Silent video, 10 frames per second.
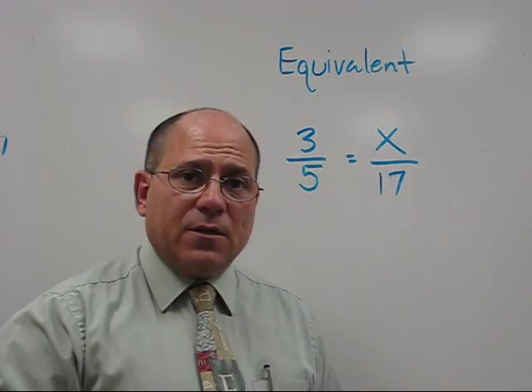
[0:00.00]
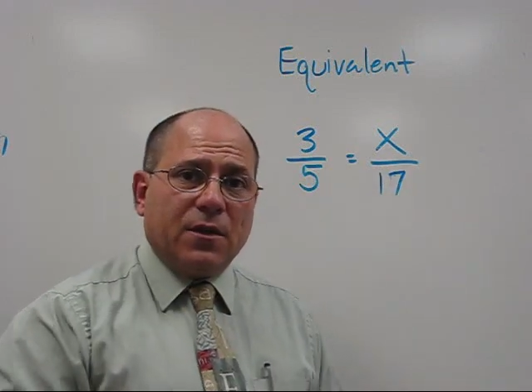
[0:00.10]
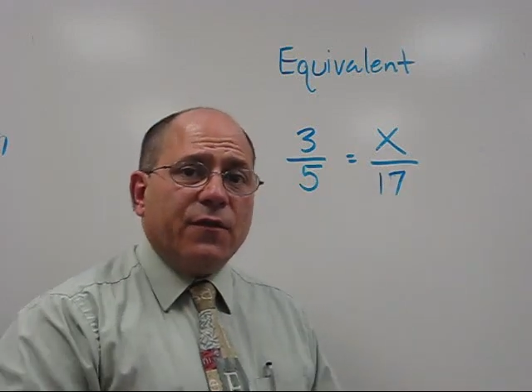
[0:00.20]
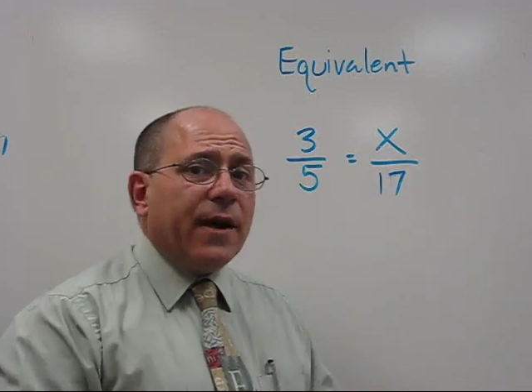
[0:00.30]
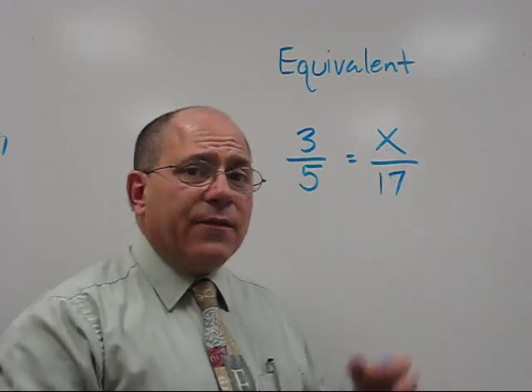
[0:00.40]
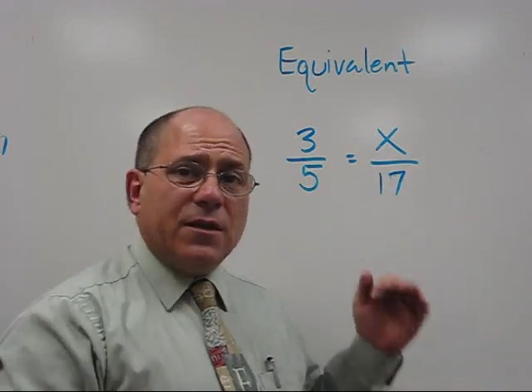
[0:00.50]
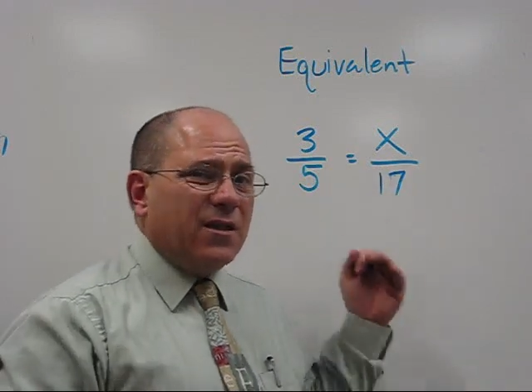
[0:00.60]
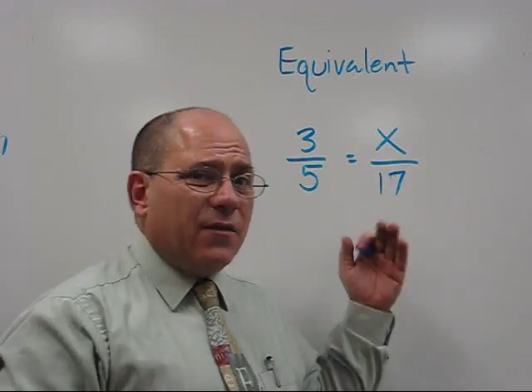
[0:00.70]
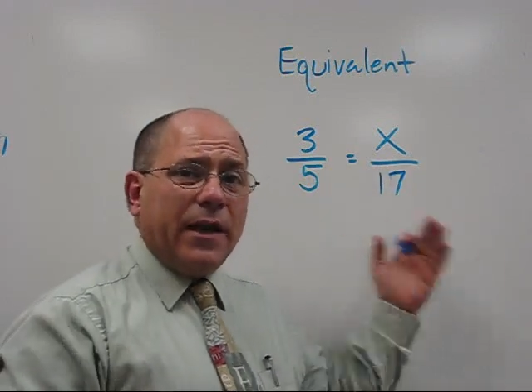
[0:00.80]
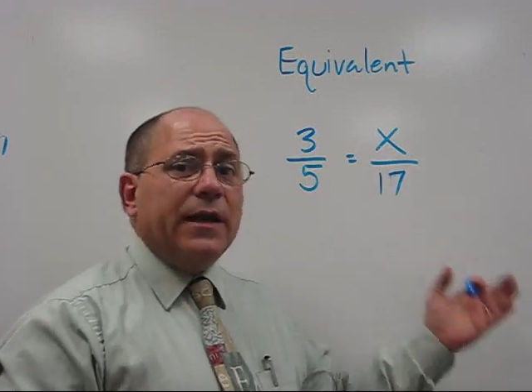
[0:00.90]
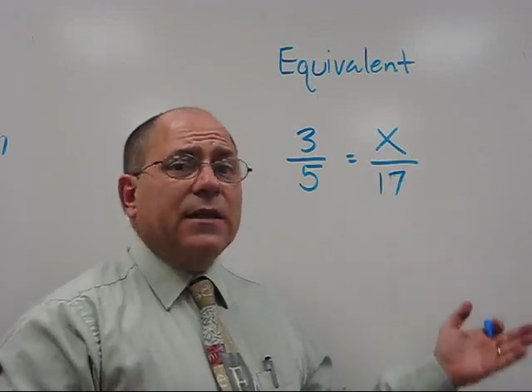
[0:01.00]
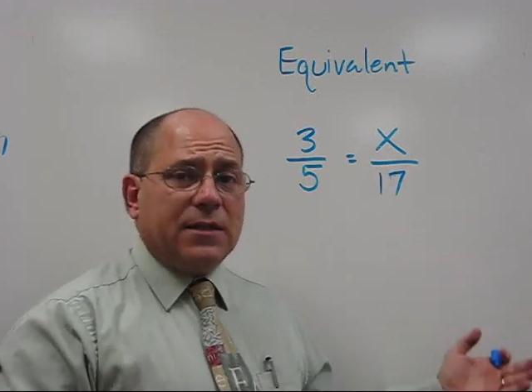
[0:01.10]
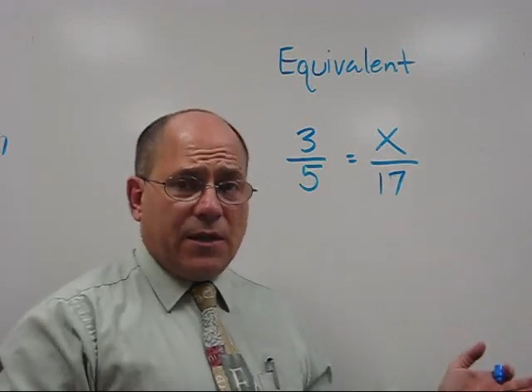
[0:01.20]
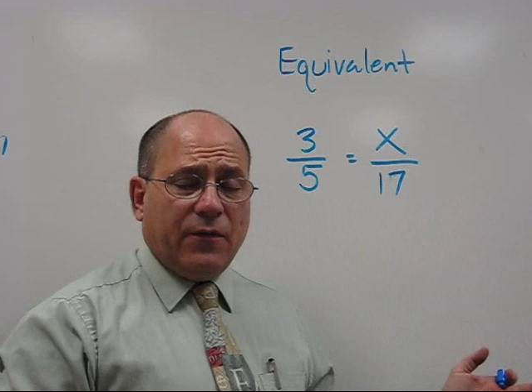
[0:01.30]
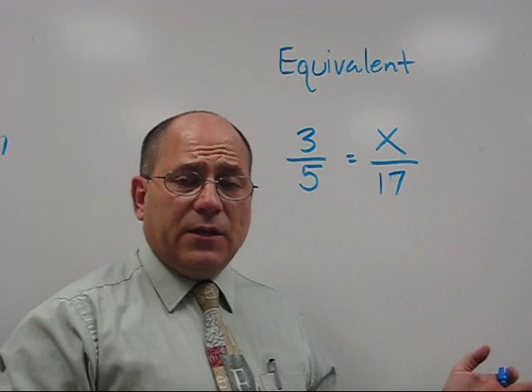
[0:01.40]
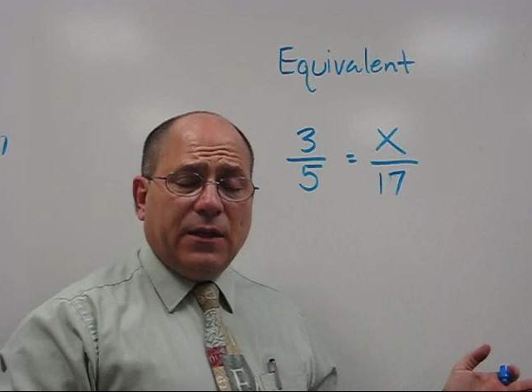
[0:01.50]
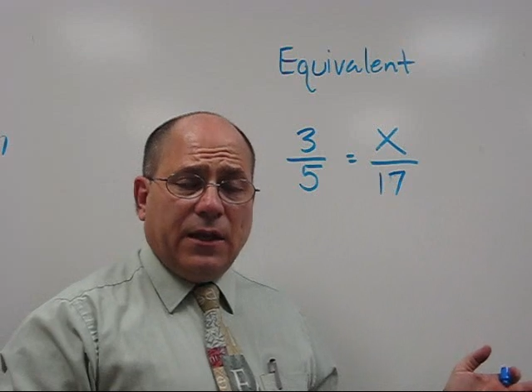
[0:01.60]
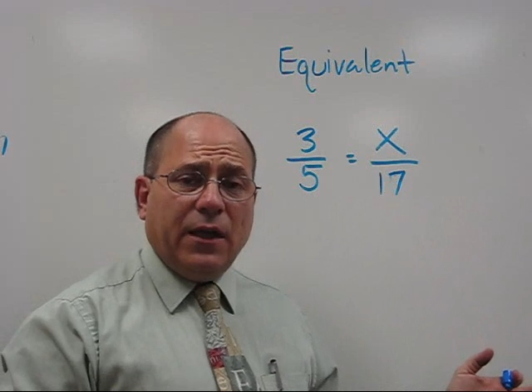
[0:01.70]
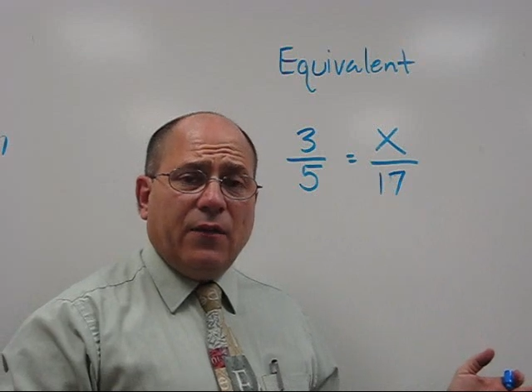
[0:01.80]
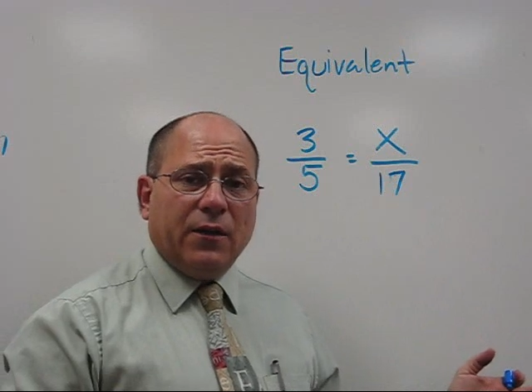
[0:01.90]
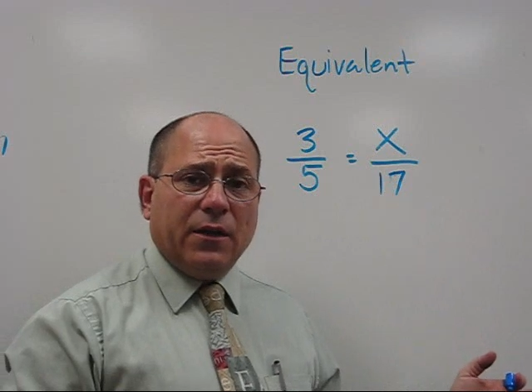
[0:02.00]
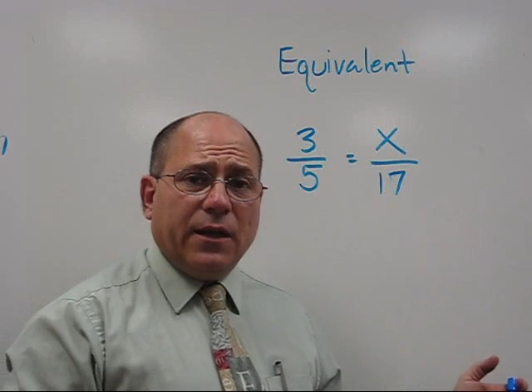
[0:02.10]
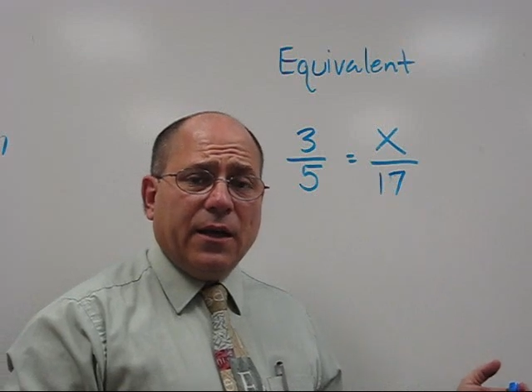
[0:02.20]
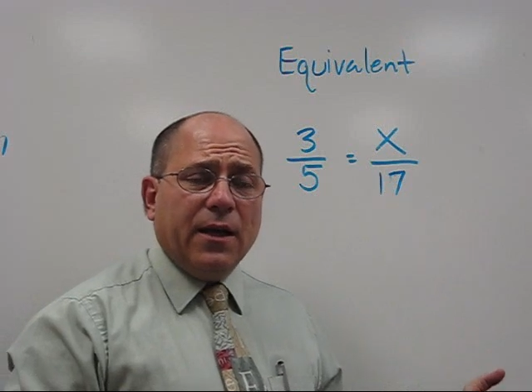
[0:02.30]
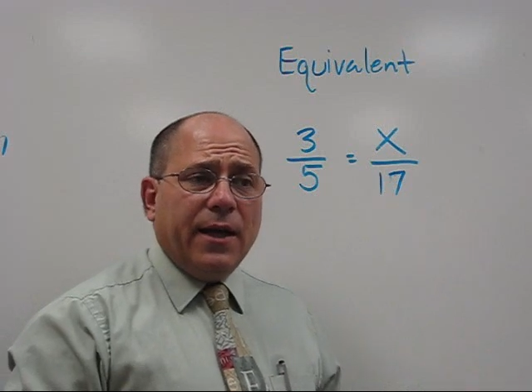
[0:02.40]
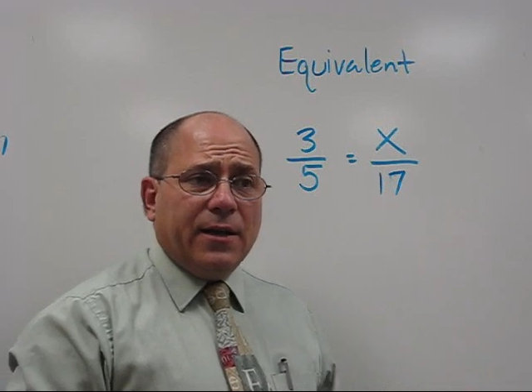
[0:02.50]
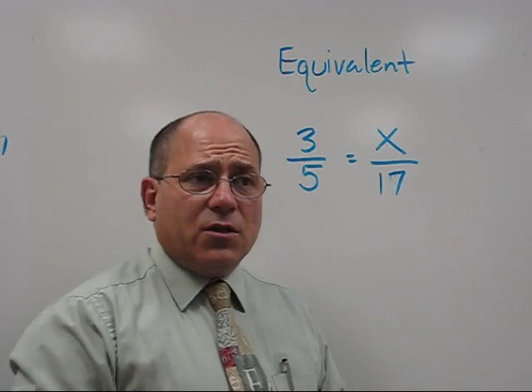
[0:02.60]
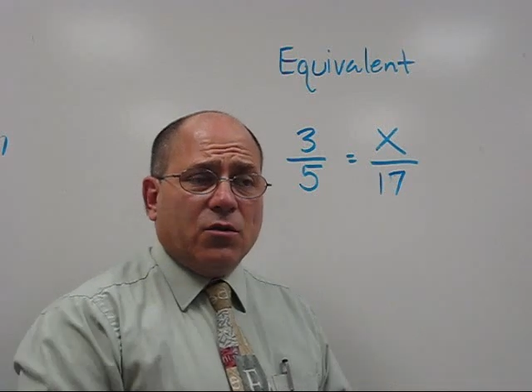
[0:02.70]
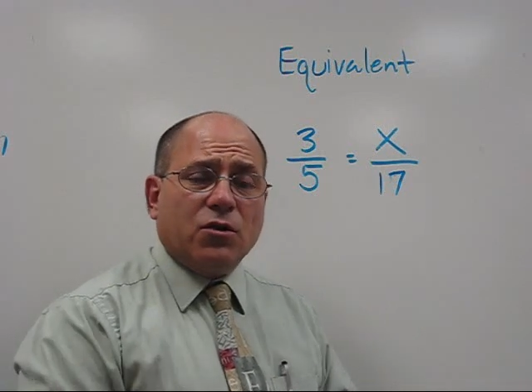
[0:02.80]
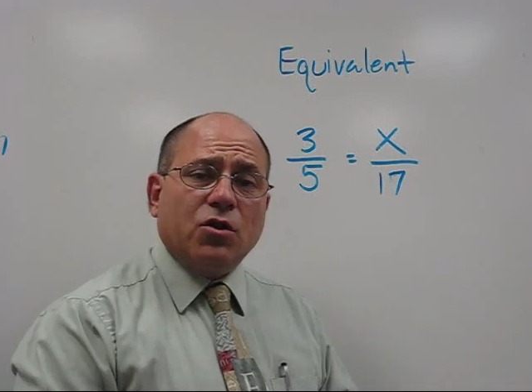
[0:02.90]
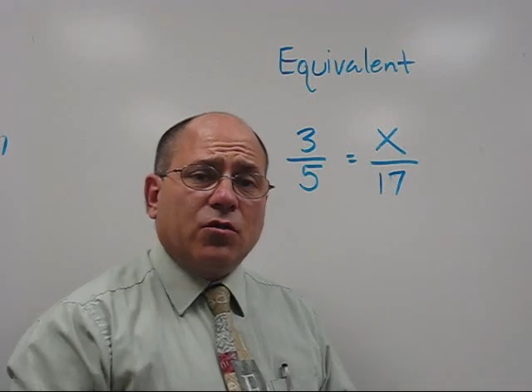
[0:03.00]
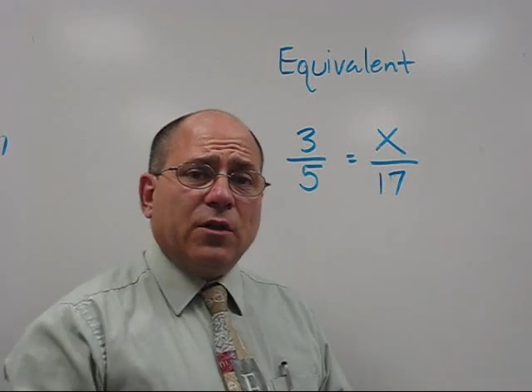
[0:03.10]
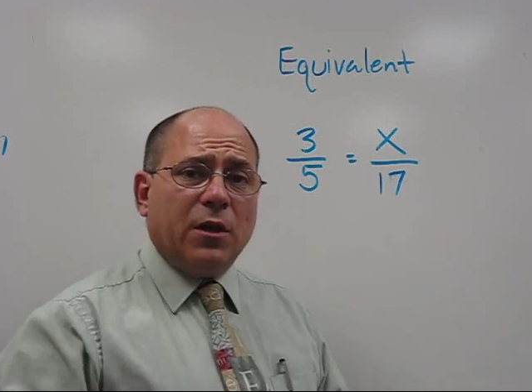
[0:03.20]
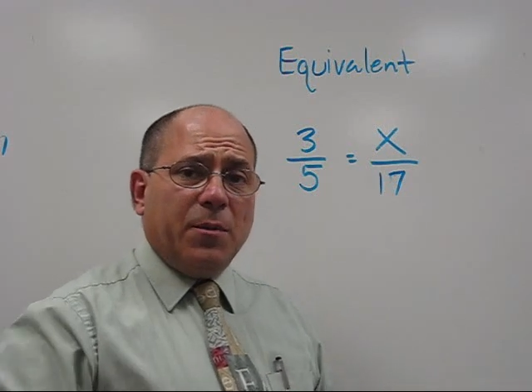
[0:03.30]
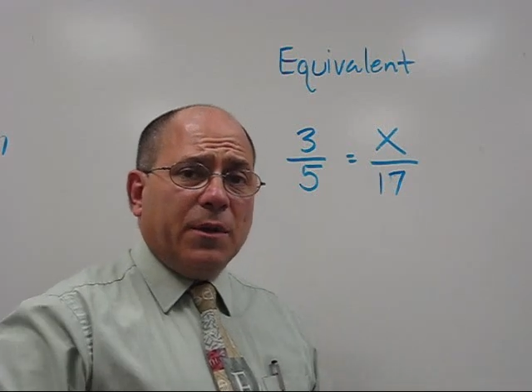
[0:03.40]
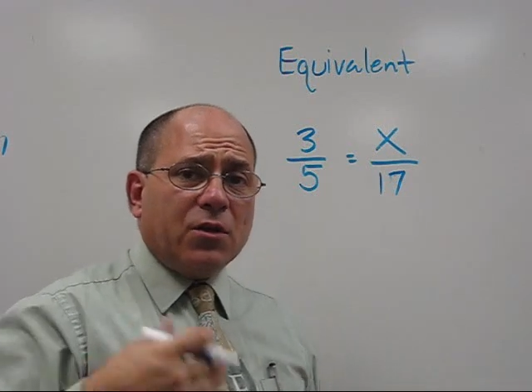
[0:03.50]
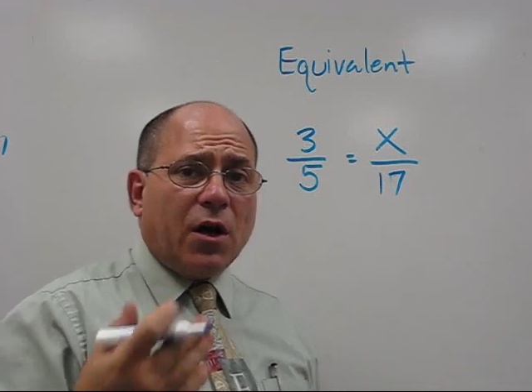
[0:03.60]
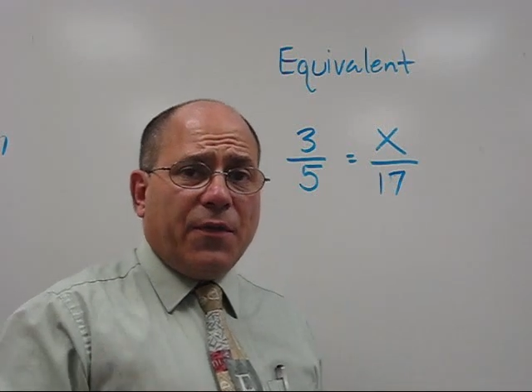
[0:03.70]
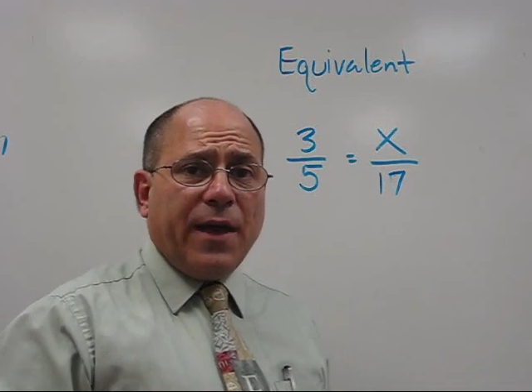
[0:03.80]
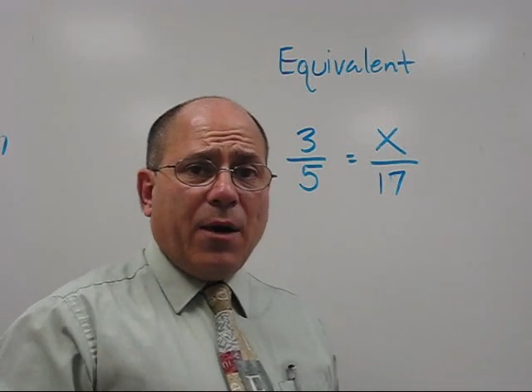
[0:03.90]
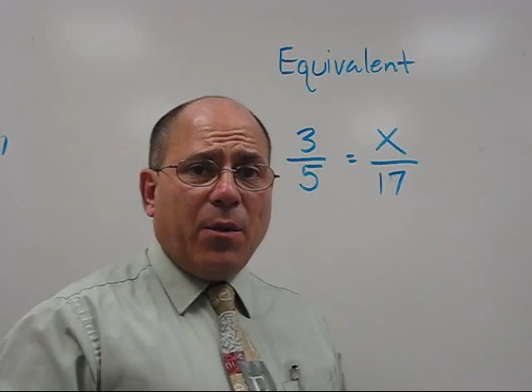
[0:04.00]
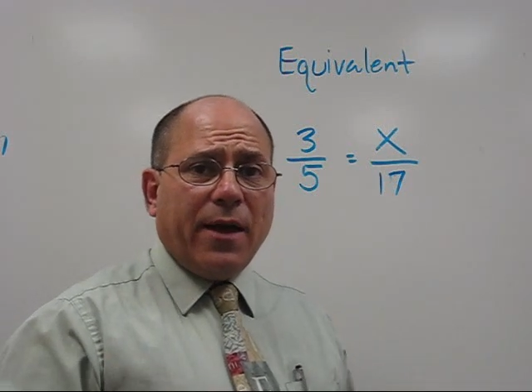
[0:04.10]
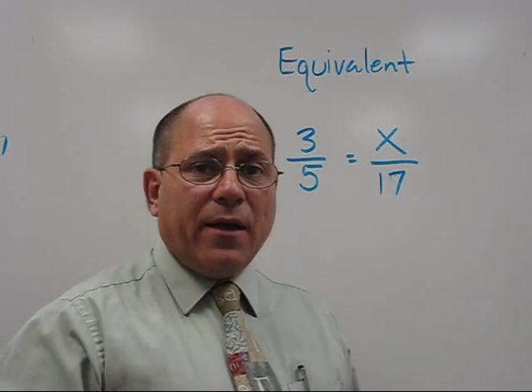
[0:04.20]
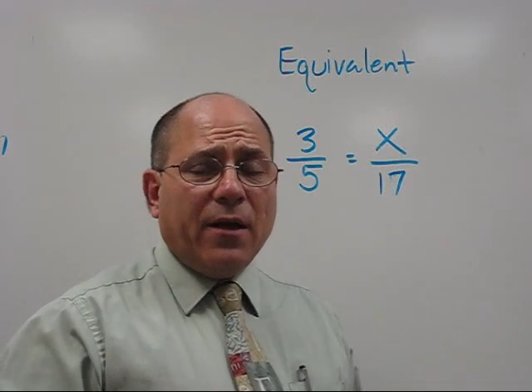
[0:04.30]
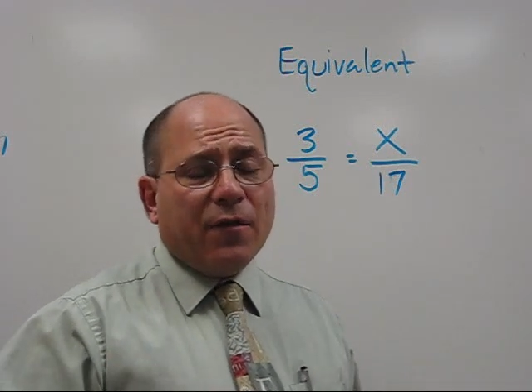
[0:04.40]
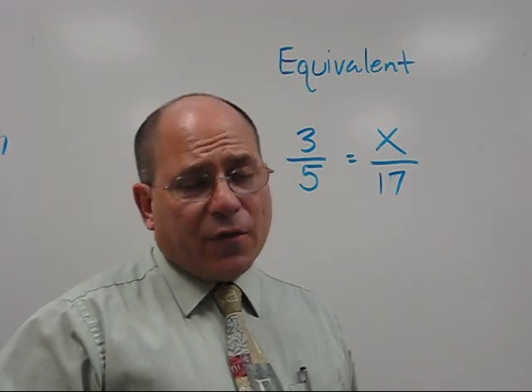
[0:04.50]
See, 5 doesn't divide into 17 evenly, and so children that have been taught that way,